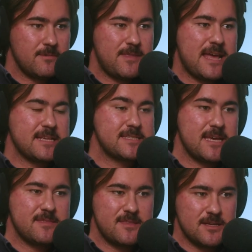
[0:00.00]
They
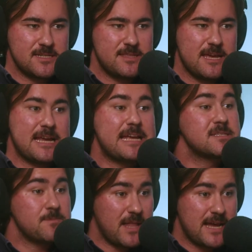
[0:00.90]
said that there
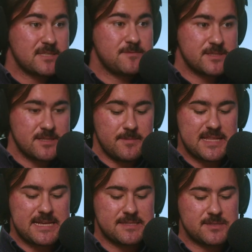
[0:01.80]
is a place for some of
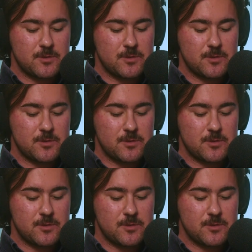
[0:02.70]
these